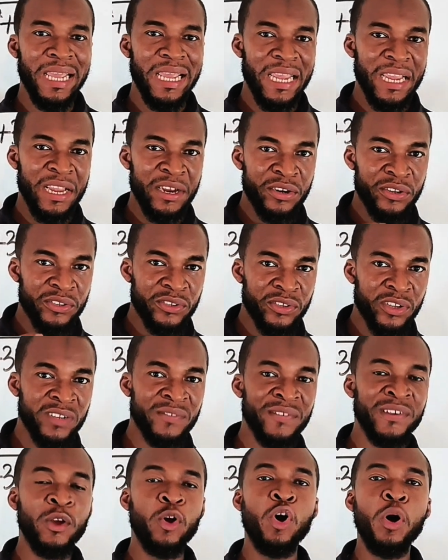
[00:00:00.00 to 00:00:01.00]
in
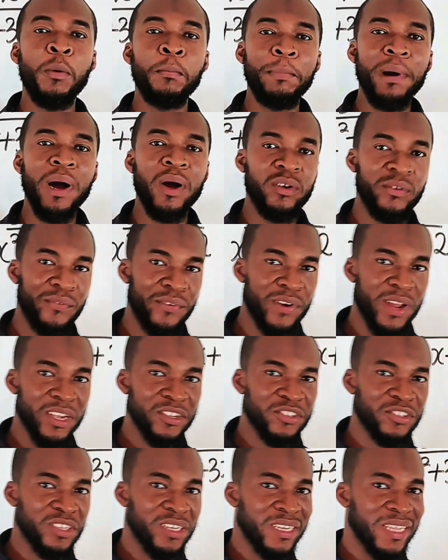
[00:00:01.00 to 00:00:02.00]
resolving compound
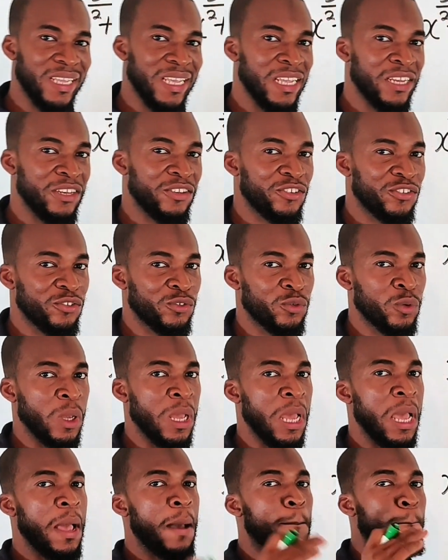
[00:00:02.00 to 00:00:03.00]
fraction into
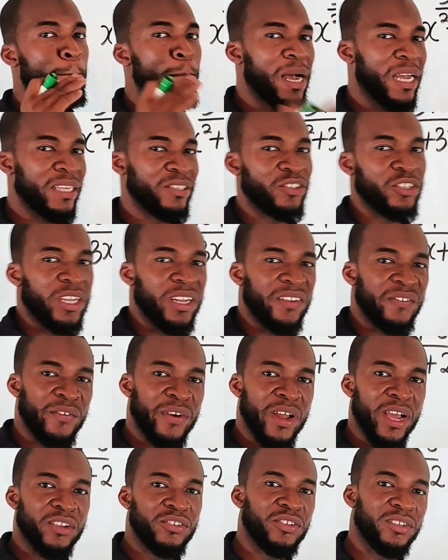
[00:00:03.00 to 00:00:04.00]
partial
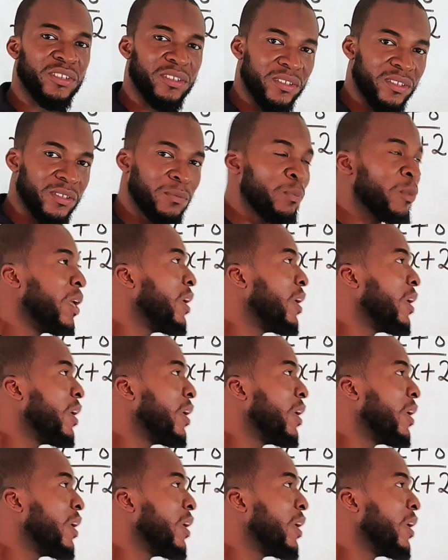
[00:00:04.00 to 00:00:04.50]
fractions.